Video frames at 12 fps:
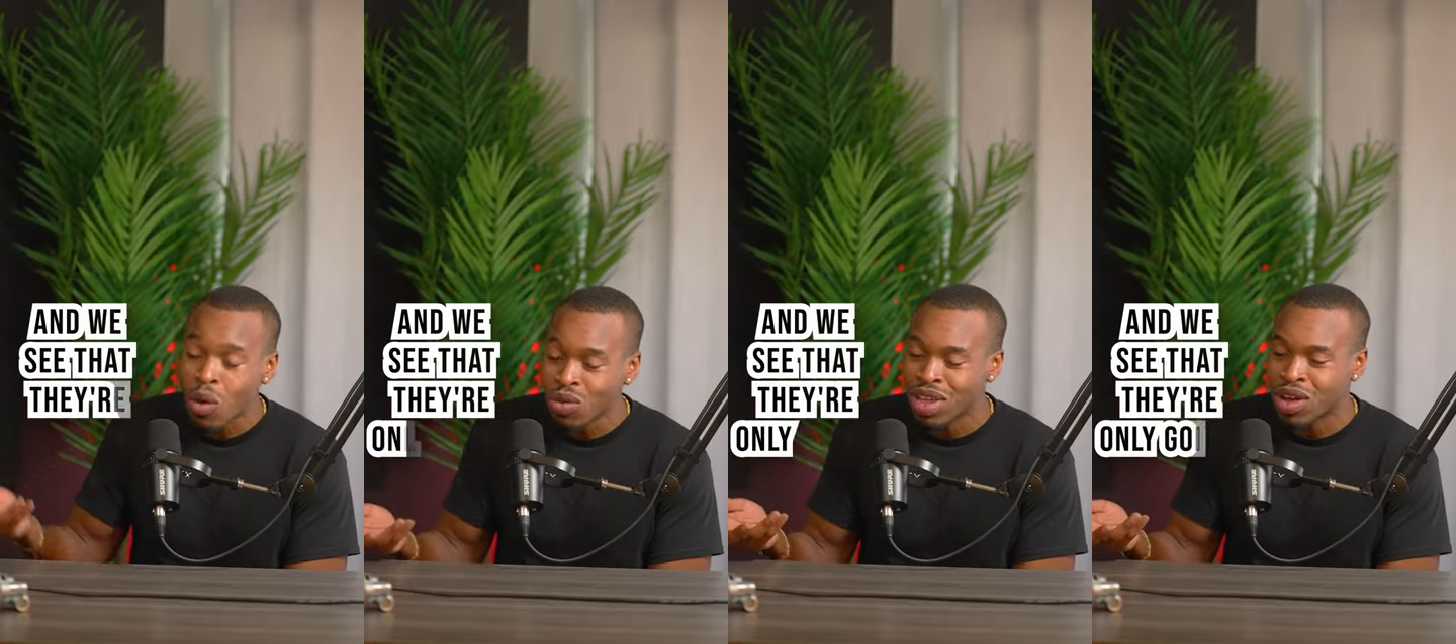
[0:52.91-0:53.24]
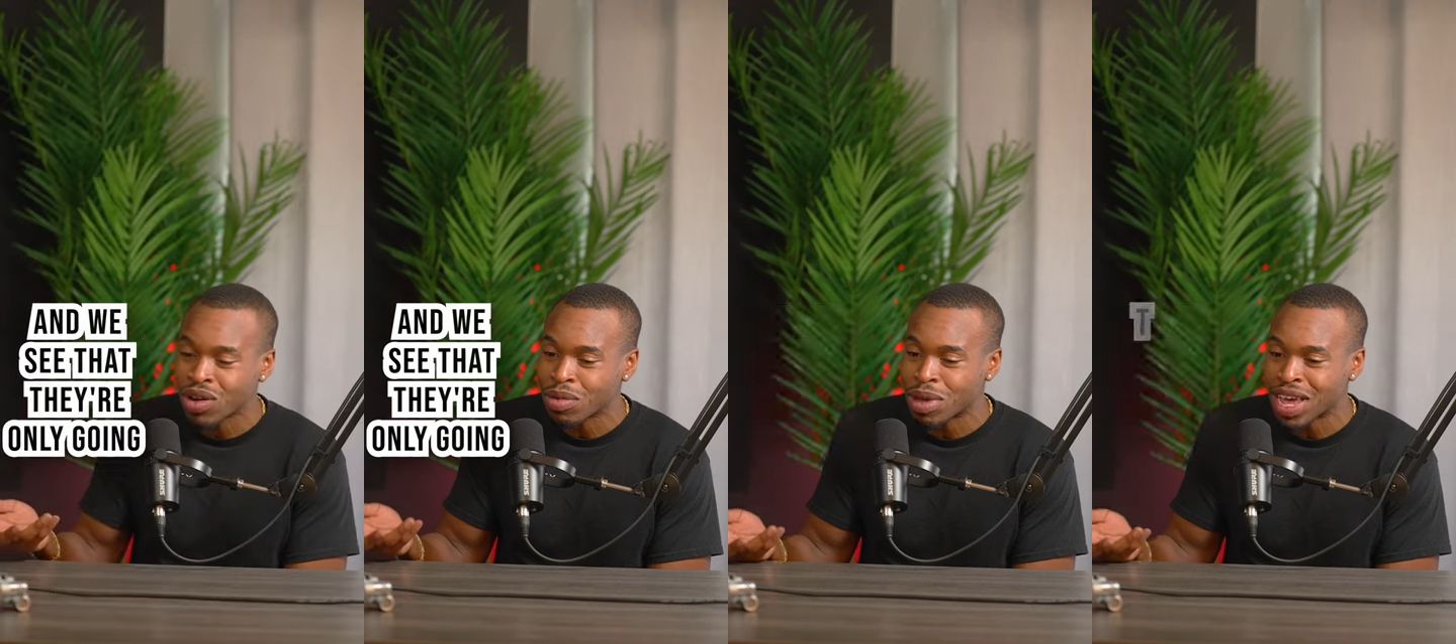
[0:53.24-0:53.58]
only
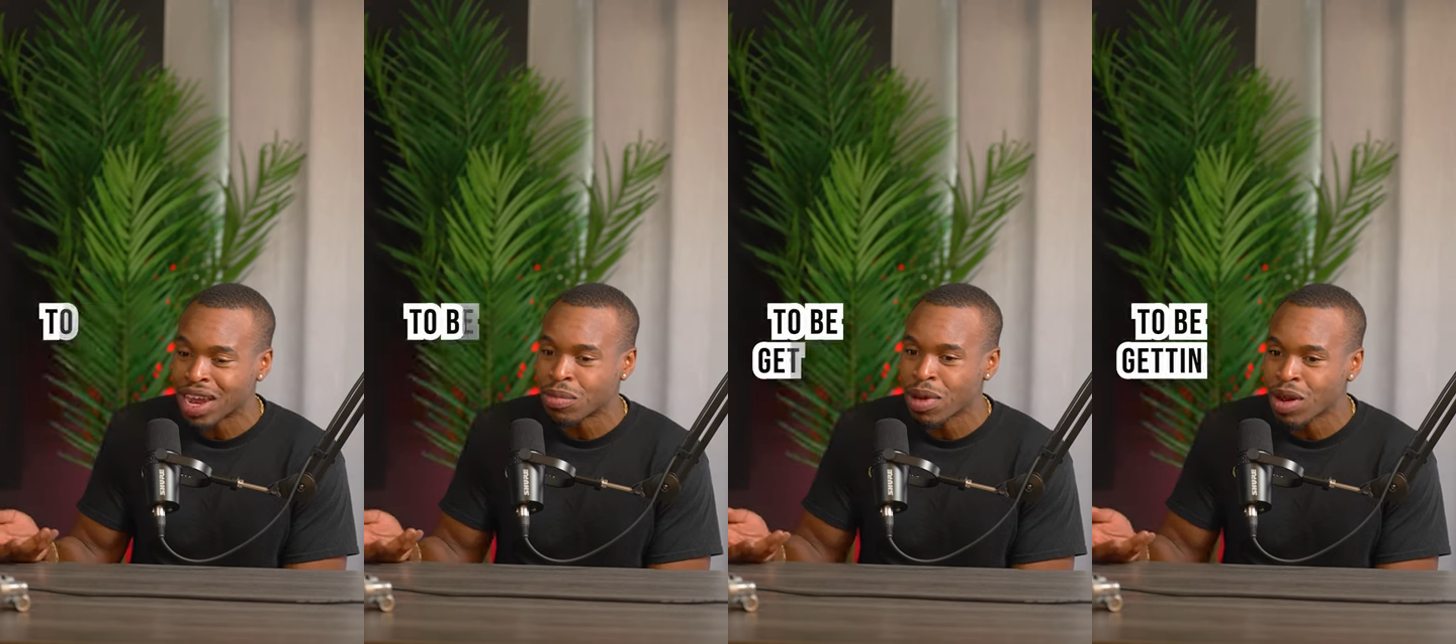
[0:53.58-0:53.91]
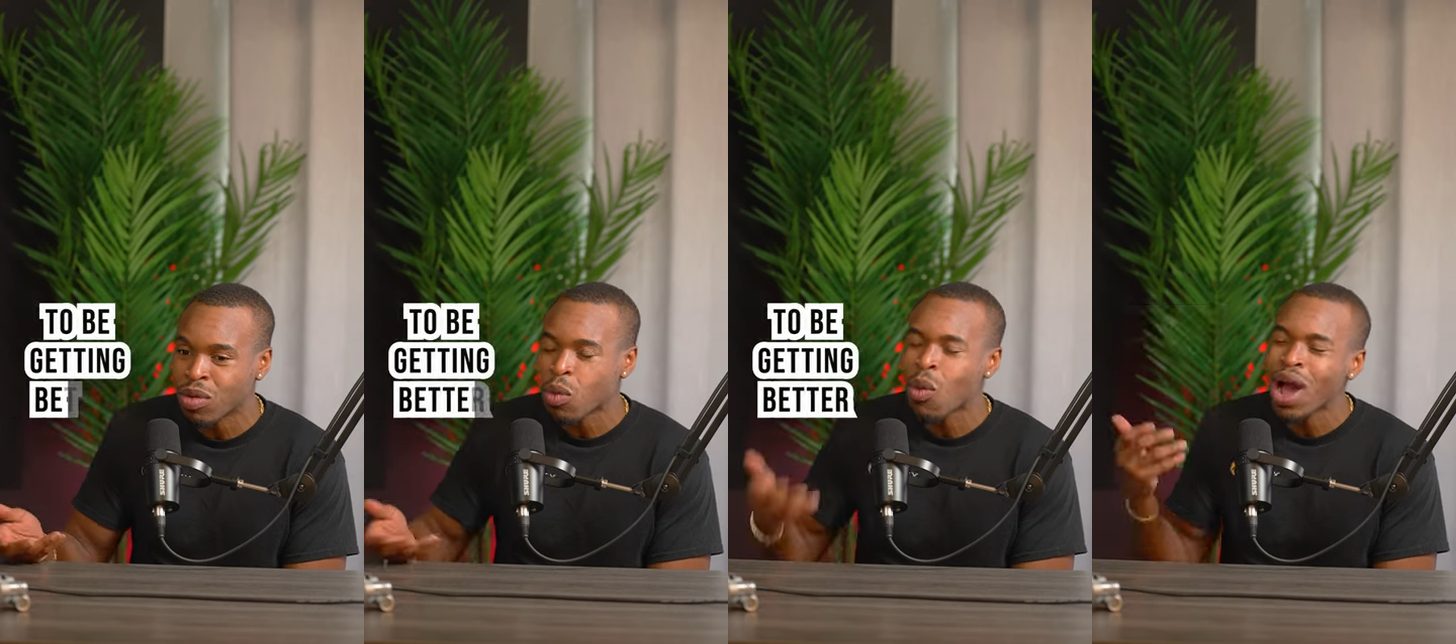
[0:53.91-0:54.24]
going to be getting
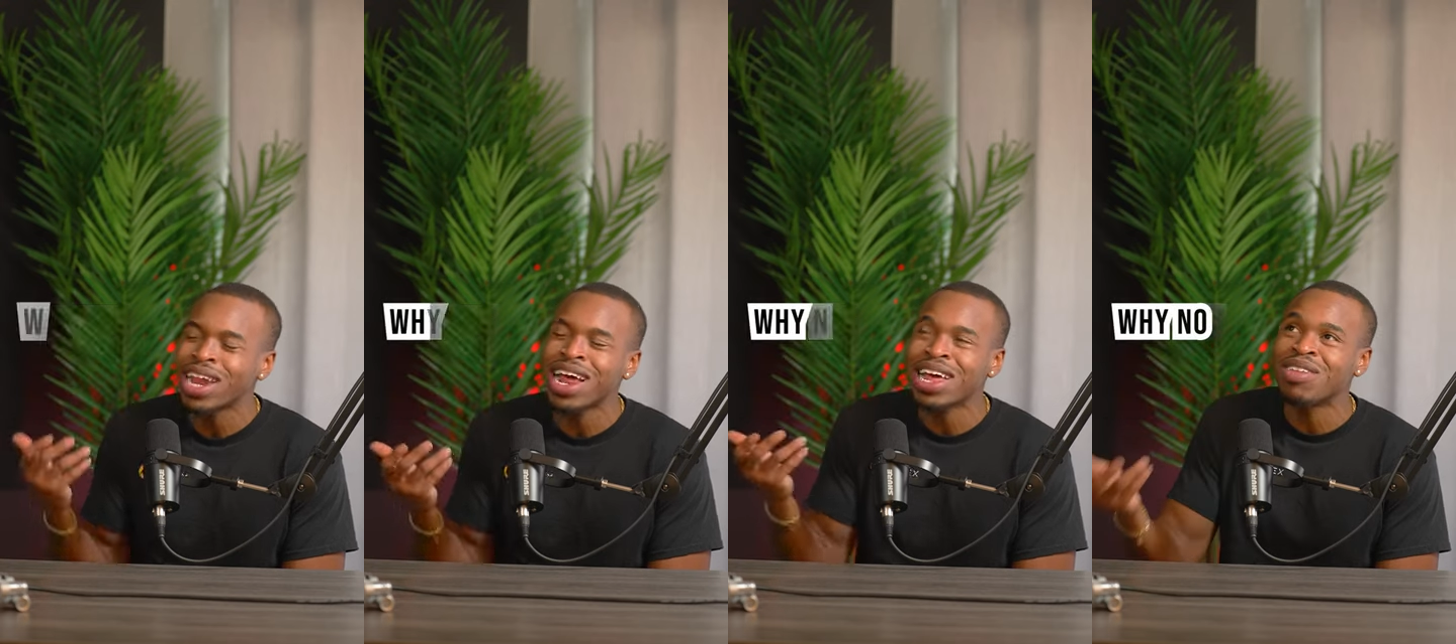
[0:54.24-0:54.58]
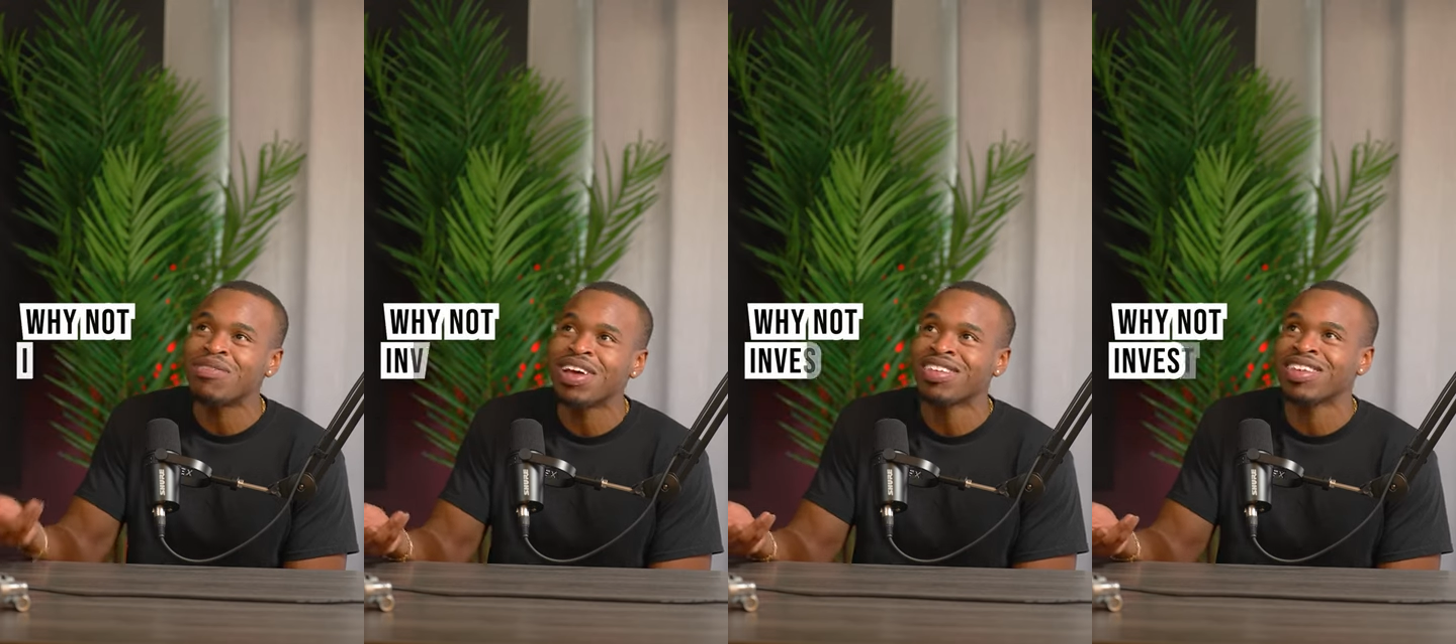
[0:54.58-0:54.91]
better. Why not
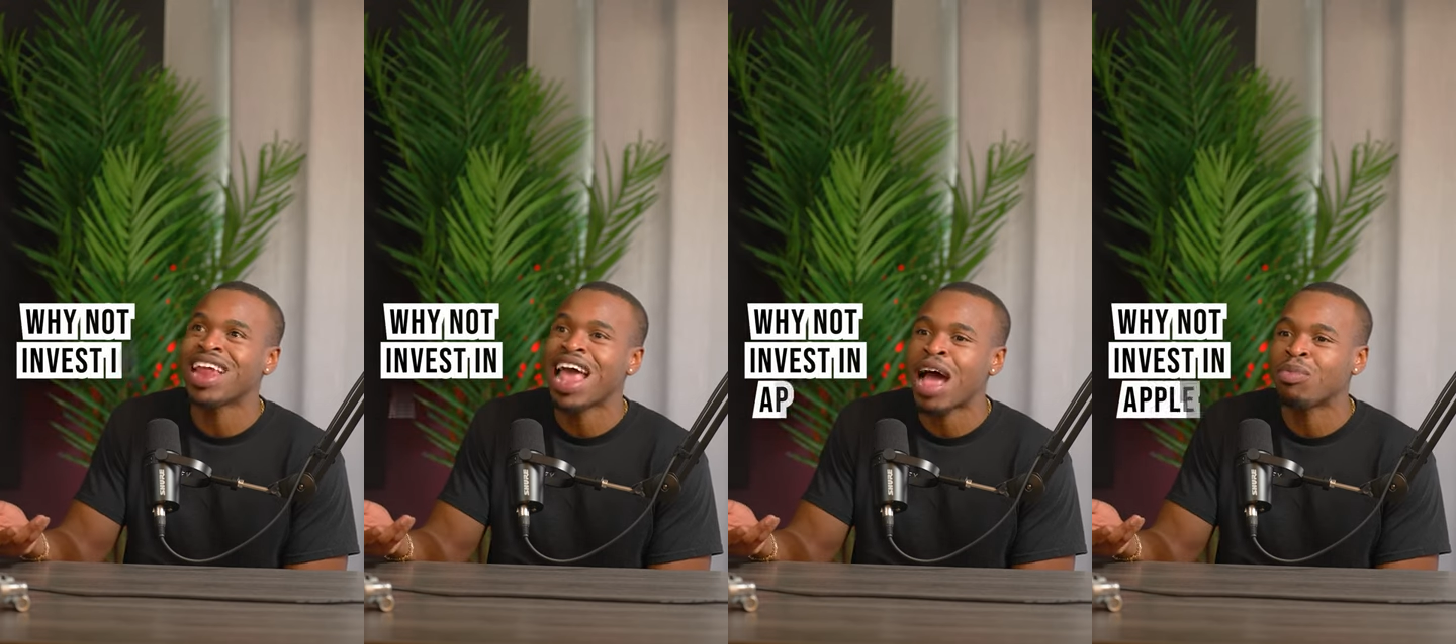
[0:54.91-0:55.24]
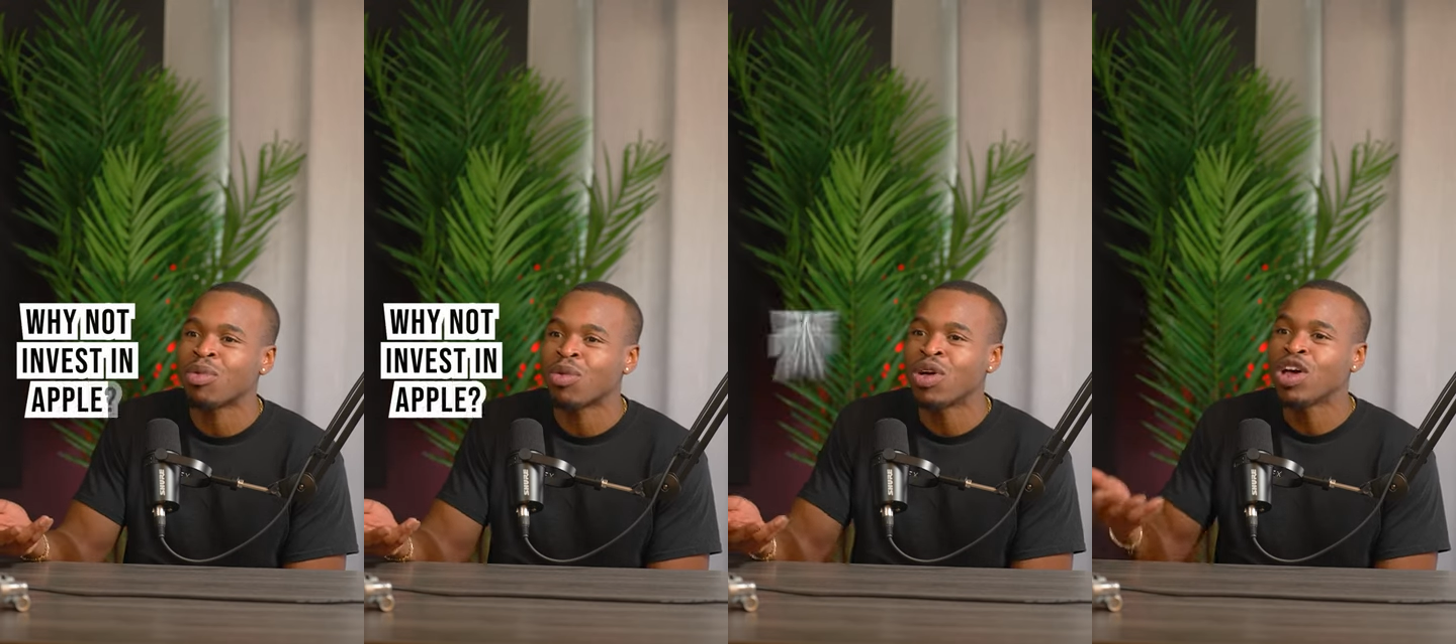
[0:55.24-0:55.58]
invest in
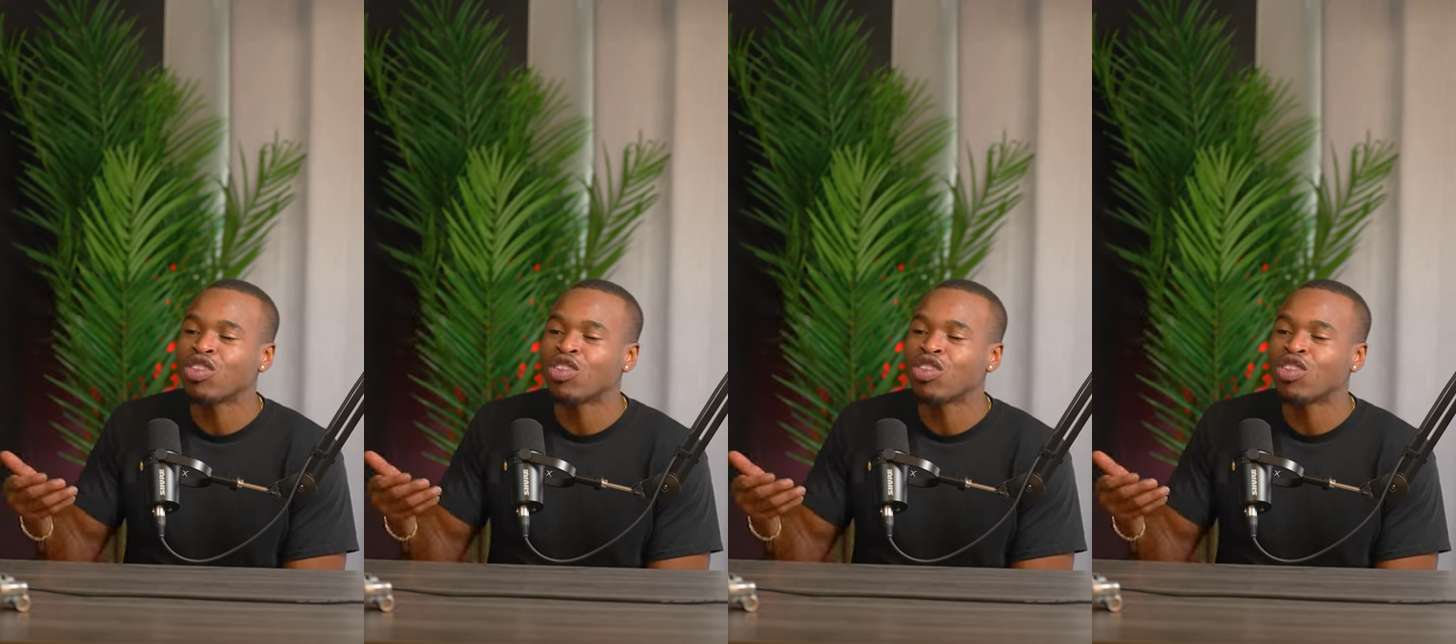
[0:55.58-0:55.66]
Apple?